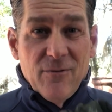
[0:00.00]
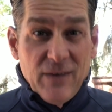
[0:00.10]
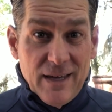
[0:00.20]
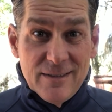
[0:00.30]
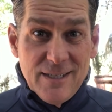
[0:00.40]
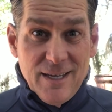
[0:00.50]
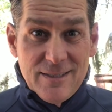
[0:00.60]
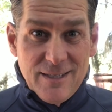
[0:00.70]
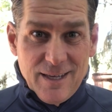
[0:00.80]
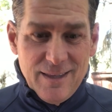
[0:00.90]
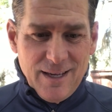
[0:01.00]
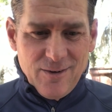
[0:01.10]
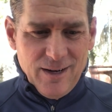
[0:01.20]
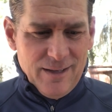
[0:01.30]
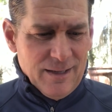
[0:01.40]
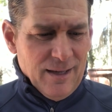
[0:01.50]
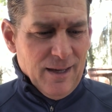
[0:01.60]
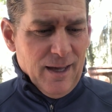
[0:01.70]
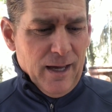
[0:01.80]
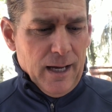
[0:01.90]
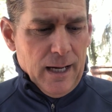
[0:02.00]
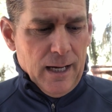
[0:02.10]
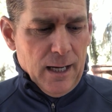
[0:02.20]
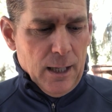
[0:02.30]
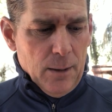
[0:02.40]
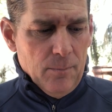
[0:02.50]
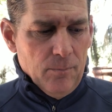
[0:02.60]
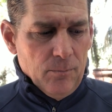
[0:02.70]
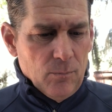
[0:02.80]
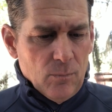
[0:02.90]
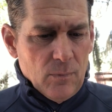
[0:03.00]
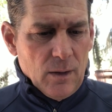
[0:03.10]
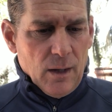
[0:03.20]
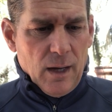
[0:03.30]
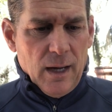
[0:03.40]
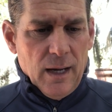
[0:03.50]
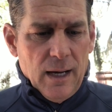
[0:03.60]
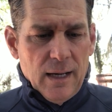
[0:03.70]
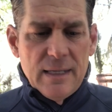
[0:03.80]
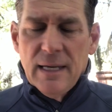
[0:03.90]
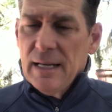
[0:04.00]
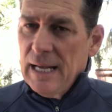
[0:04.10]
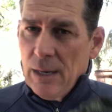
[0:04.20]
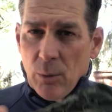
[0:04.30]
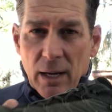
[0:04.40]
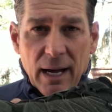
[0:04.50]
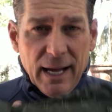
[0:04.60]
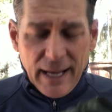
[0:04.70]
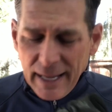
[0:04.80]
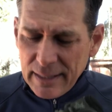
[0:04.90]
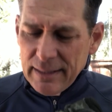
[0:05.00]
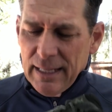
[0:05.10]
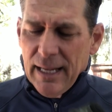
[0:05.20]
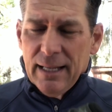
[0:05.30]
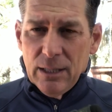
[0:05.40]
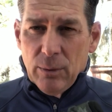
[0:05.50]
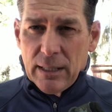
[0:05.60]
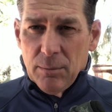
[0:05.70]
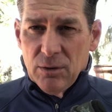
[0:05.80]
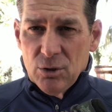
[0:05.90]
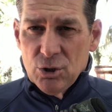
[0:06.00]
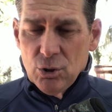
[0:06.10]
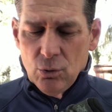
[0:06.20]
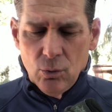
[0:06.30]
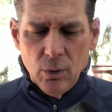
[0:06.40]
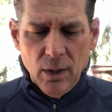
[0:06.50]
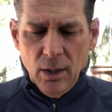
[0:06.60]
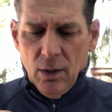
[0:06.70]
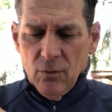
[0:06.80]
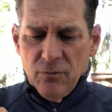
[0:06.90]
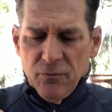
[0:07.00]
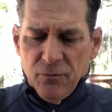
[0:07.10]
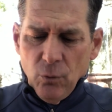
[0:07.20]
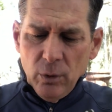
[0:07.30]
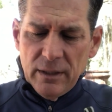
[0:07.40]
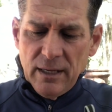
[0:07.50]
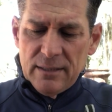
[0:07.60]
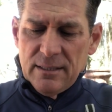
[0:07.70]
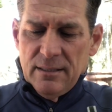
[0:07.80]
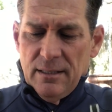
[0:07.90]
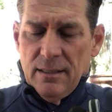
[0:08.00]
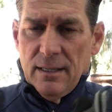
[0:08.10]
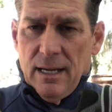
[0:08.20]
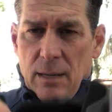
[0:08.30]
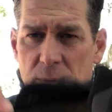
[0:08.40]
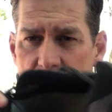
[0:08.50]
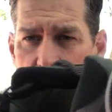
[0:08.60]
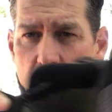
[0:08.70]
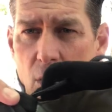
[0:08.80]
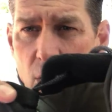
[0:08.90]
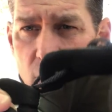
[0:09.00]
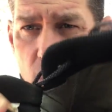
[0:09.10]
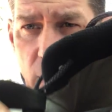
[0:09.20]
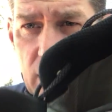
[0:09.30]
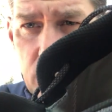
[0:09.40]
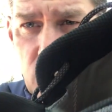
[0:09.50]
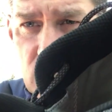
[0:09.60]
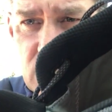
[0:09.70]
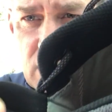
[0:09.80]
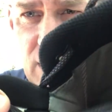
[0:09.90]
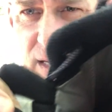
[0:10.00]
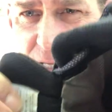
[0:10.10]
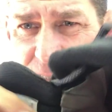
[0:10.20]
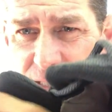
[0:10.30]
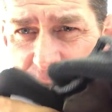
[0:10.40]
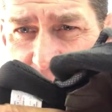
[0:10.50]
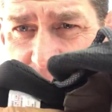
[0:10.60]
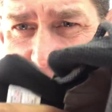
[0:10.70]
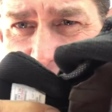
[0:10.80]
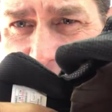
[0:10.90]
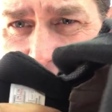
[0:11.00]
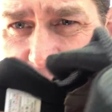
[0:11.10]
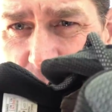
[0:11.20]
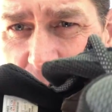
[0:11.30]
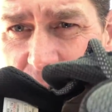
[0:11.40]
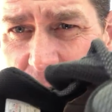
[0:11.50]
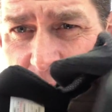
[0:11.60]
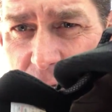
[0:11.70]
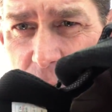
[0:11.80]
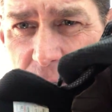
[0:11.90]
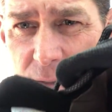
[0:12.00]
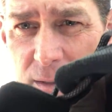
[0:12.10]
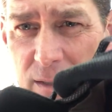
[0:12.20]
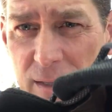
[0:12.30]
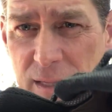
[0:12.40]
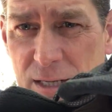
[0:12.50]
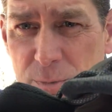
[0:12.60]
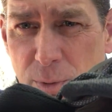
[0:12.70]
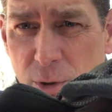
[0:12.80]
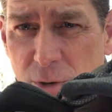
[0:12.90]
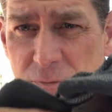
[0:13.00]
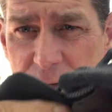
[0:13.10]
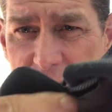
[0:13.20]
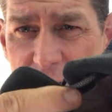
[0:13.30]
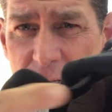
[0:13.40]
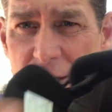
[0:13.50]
Fantastic. Isn't that great? Again, I would highly, highly recommend this shoe. Fully gusseted. I mean, all the way up. You can see the gusset. Look at that. It stops right here. I mean, that is perfect.